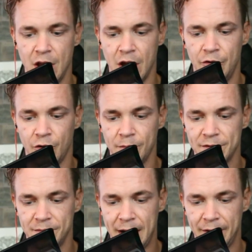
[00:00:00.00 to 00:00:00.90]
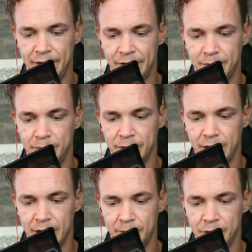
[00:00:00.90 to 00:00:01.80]
enormous amount, this
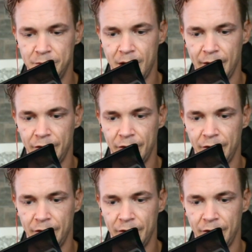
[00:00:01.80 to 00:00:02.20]
blue bar,